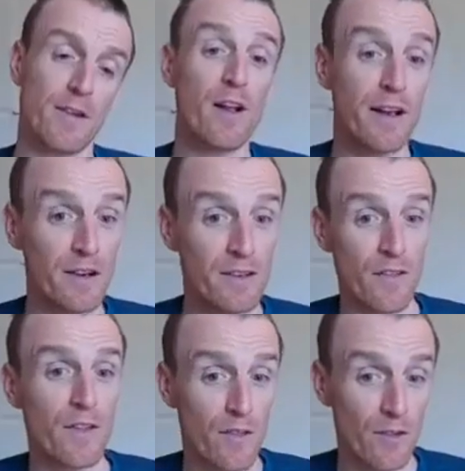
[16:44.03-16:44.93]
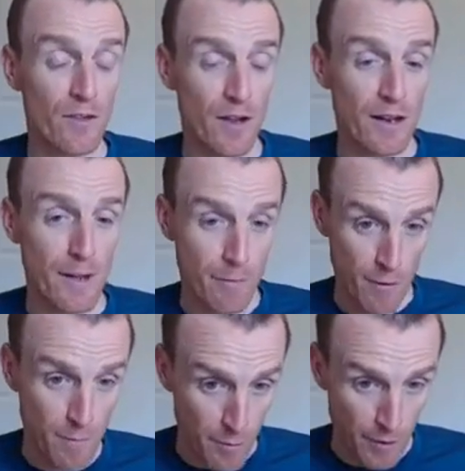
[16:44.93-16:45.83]
and certainly had done the cycling
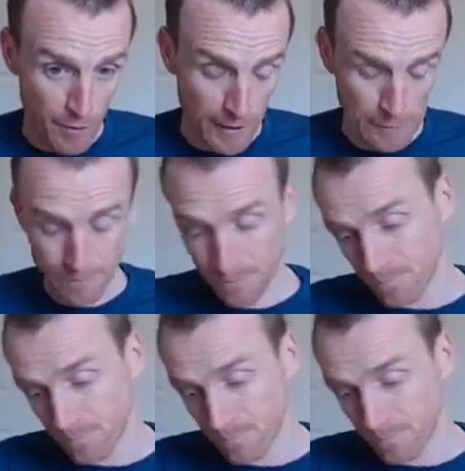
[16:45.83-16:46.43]
improvement program,